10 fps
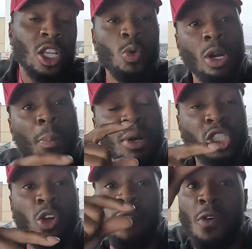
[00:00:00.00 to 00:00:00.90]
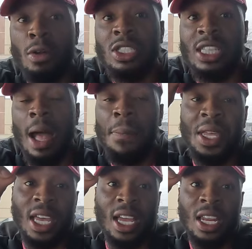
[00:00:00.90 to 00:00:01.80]
You want to put your first
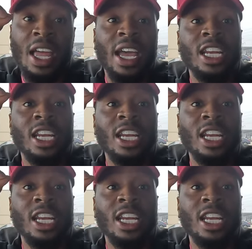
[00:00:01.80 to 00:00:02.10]
stop in,